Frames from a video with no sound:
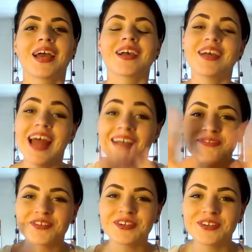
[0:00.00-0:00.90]
Good
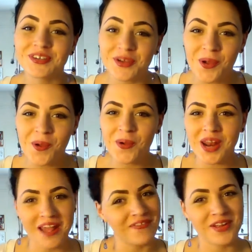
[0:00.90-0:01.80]
afternoon,
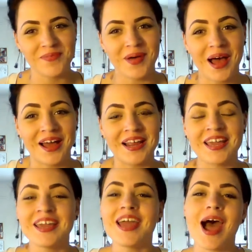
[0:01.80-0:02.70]

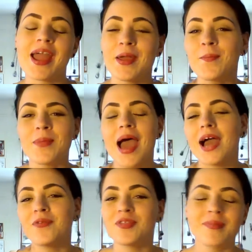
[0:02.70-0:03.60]
everybody. I am
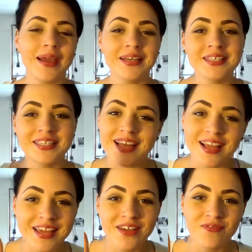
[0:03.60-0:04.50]
back with my
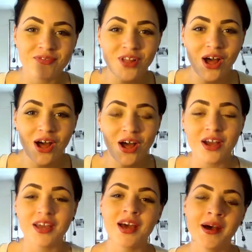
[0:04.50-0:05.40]
second
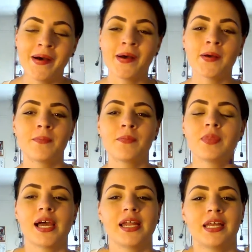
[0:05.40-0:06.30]
vlog
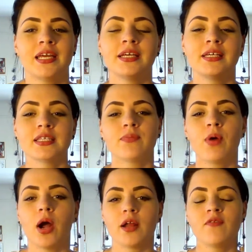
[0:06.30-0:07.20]
that is a
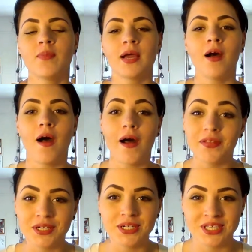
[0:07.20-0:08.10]
part of my
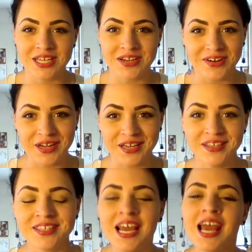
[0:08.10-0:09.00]
college
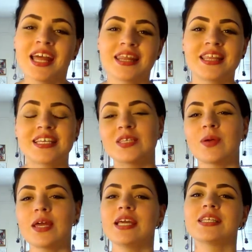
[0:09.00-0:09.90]
series. This
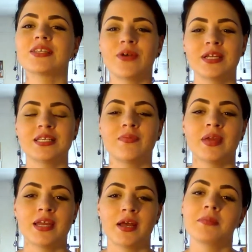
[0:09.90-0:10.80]
one is going to
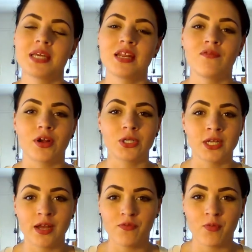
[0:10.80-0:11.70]
be an updated
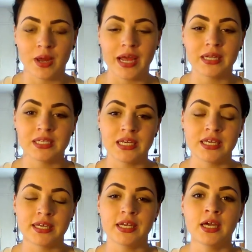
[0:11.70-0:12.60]
version of what I
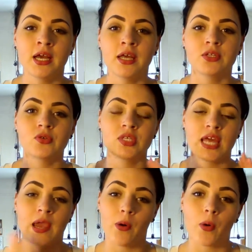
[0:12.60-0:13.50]
did to
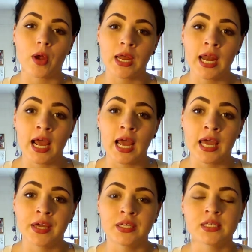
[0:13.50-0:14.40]
stay
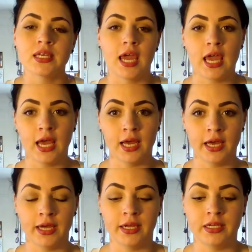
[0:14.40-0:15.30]
organized
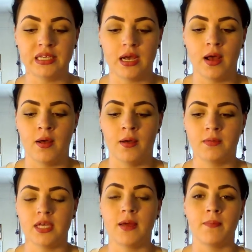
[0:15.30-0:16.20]
and
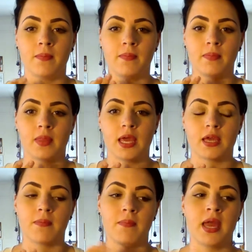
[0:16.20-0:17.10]
to
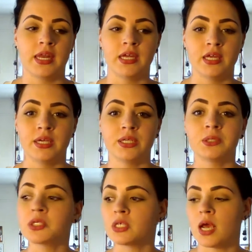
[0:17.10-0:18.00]

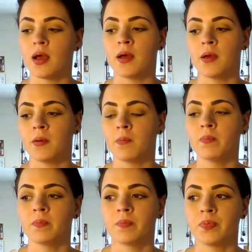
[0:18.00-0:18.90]
manage
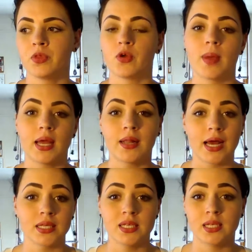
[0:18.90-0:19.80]
through my
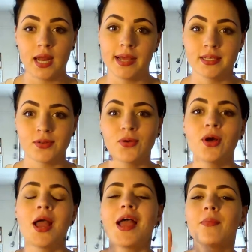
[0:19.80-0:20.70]
classes in high school,
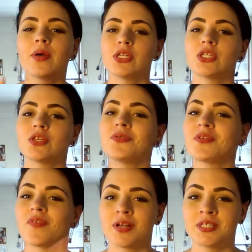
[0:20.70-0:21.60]
but just
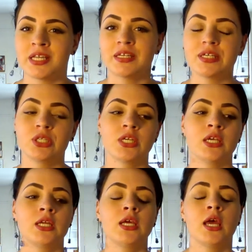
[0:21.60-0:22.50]
university
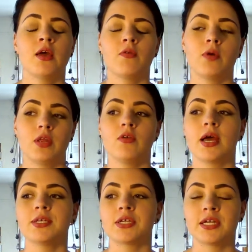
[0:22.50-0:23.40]
edition. What you
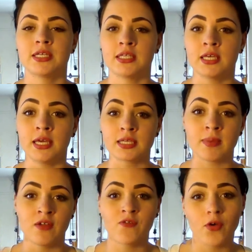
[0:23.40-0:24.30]
guys are going to see is
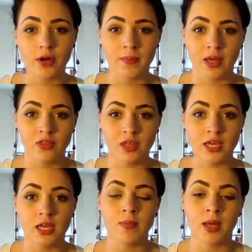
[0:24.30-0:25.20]
my folder
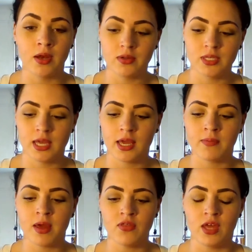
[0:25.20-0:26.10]
method, my note-taking
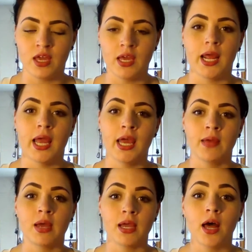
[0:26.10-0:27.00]
method,
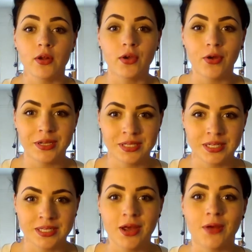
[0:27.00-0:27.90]
and my color coding
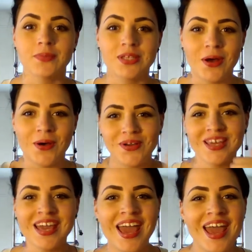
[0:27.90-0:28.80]
system. So,
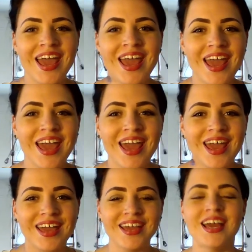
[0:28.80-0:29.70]

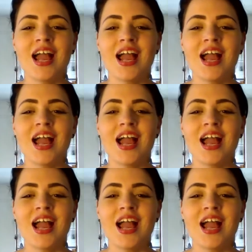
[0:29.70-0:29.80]
yay!